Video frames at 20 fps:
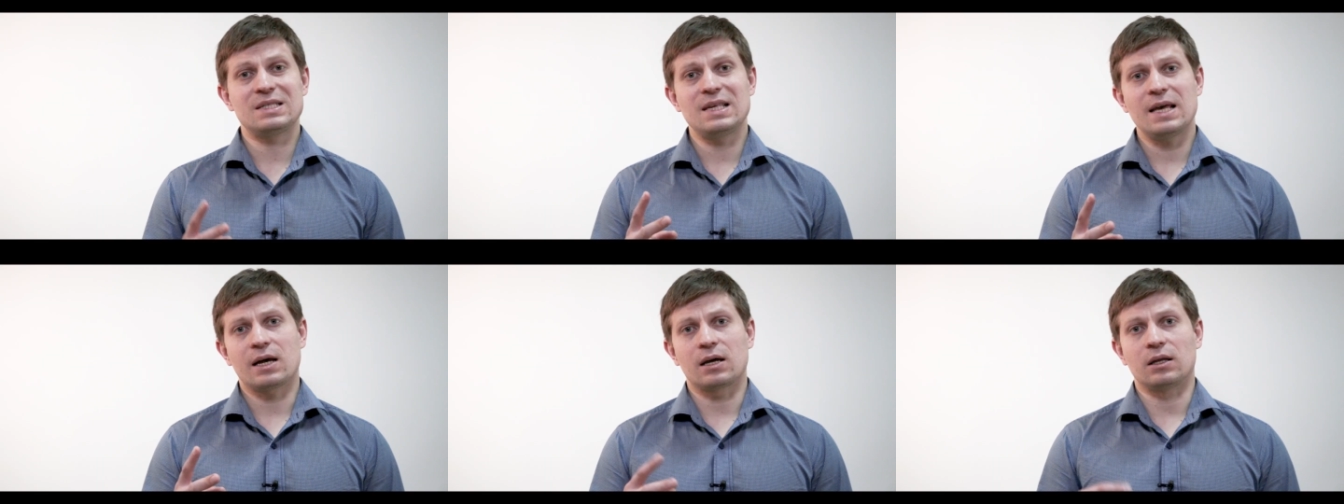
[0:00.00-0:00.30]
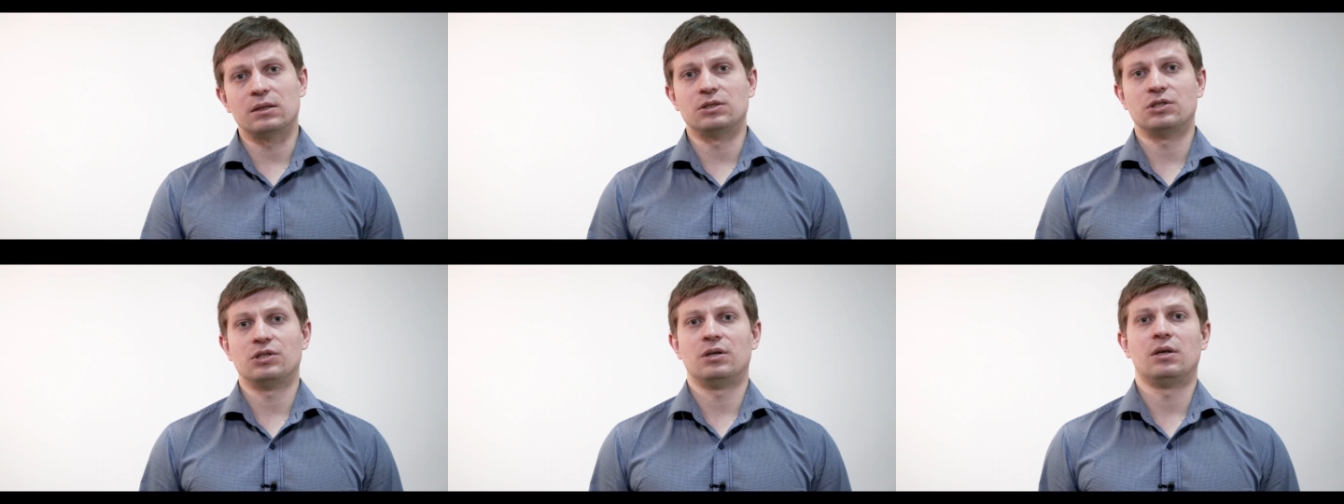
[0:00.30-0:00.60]

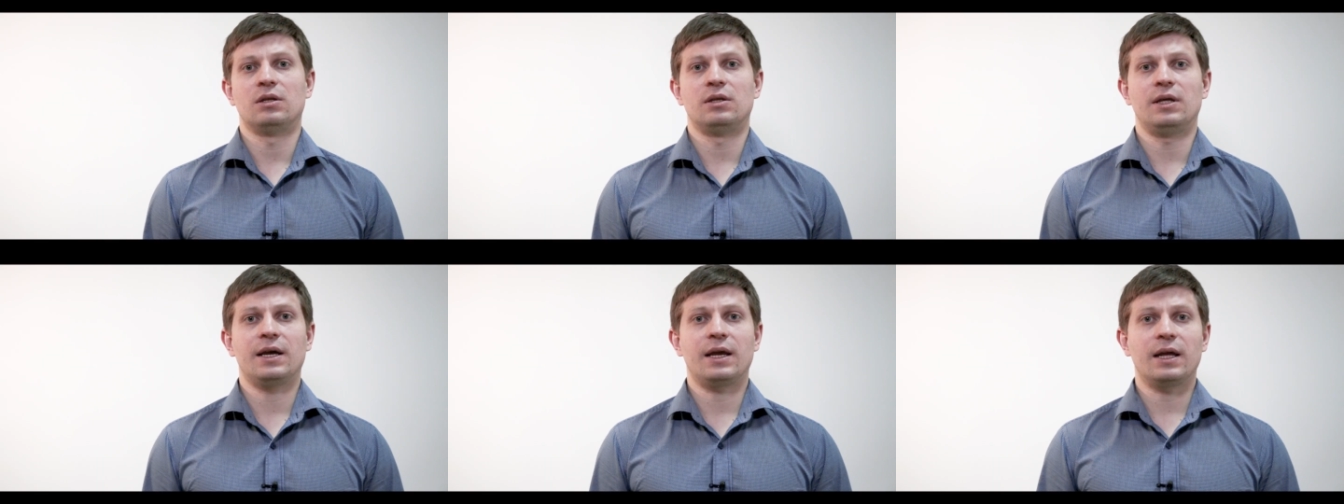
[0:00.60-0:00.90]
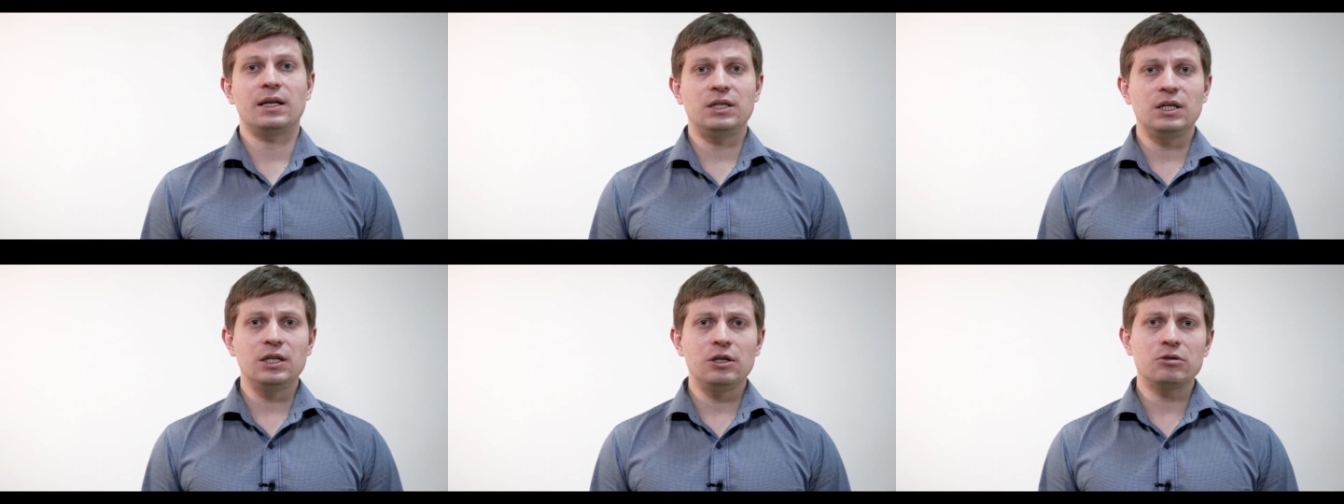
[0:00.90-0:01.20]
Second, they are
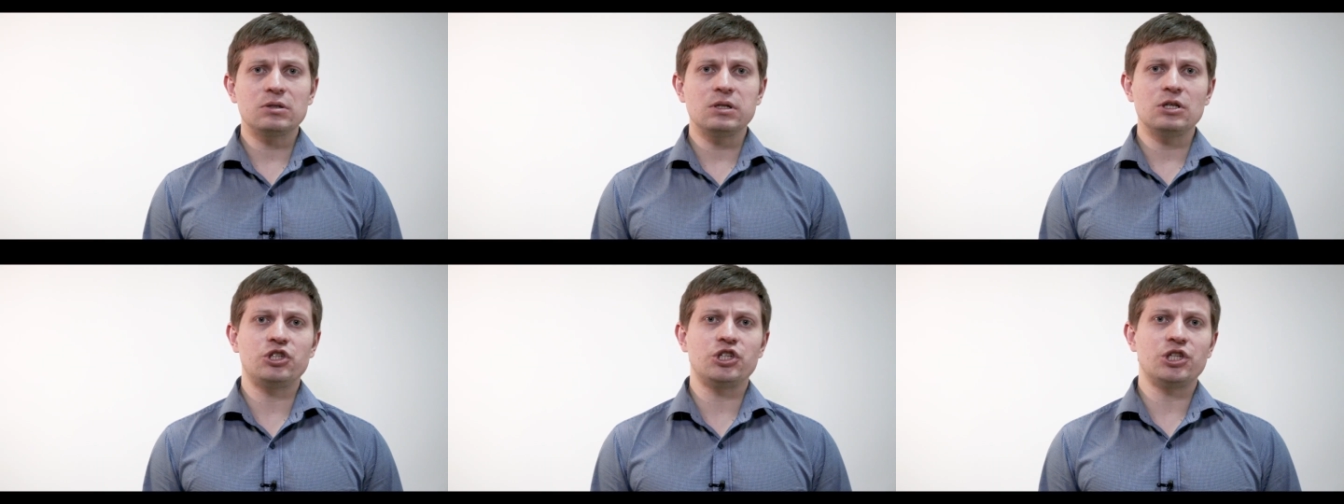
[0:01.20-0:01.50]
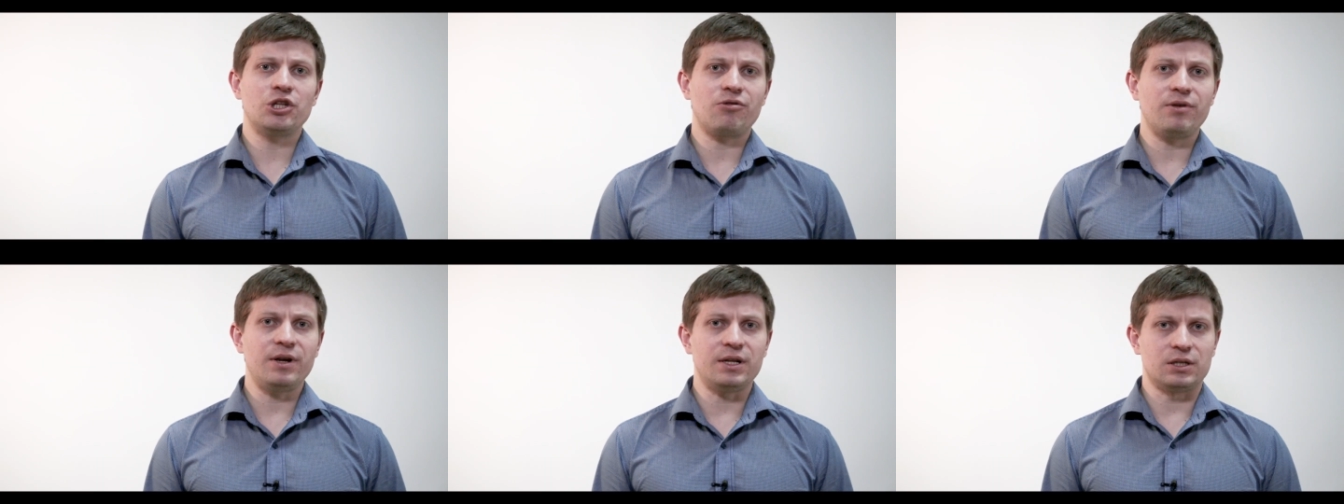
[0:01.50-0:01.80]
continuously
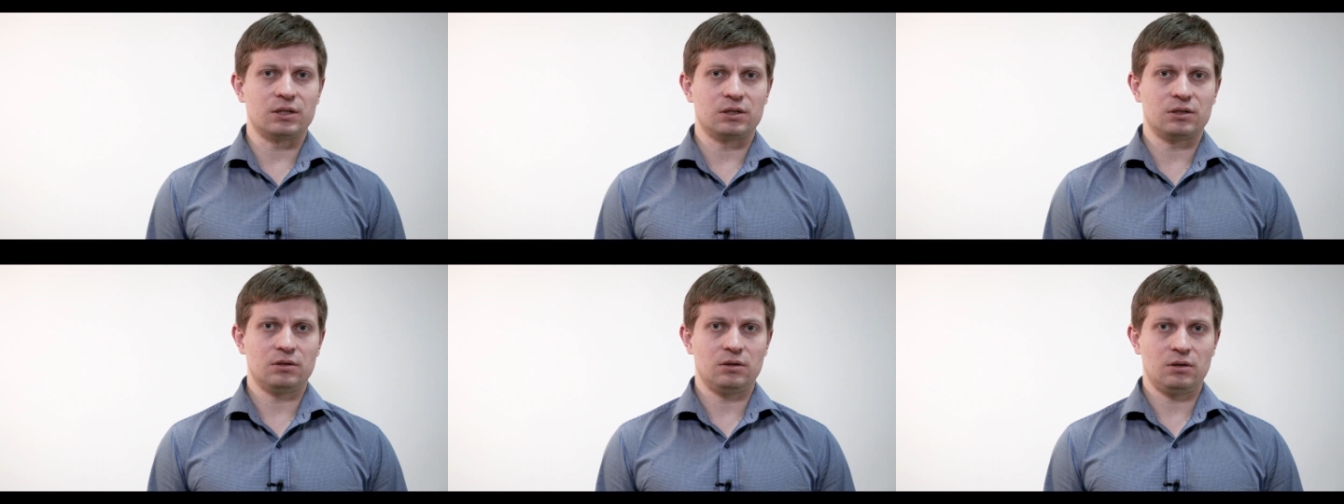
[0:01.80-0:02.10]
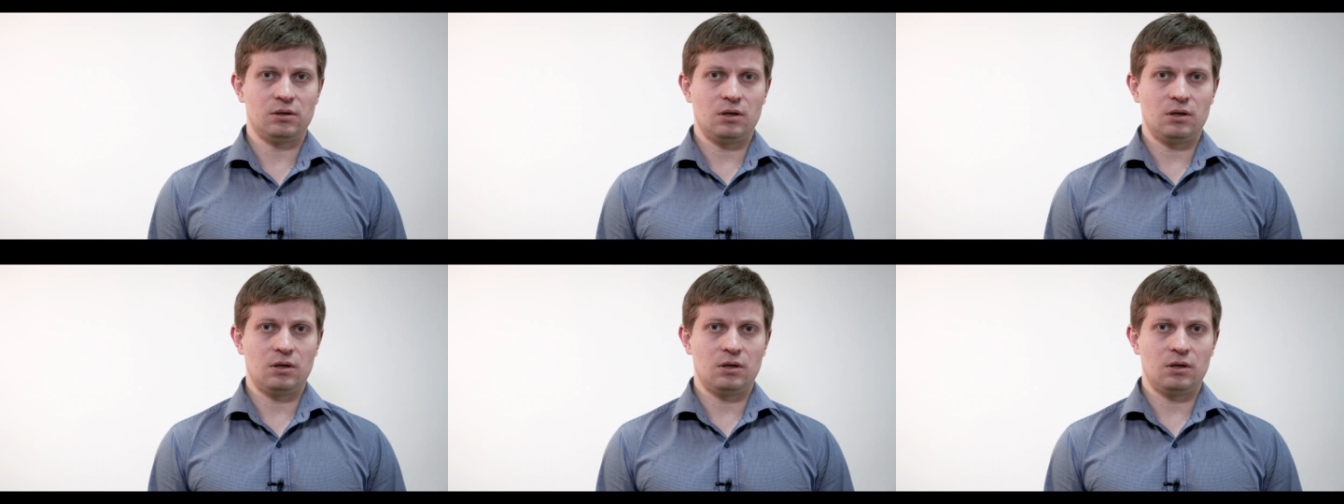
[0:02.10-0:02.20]
generated.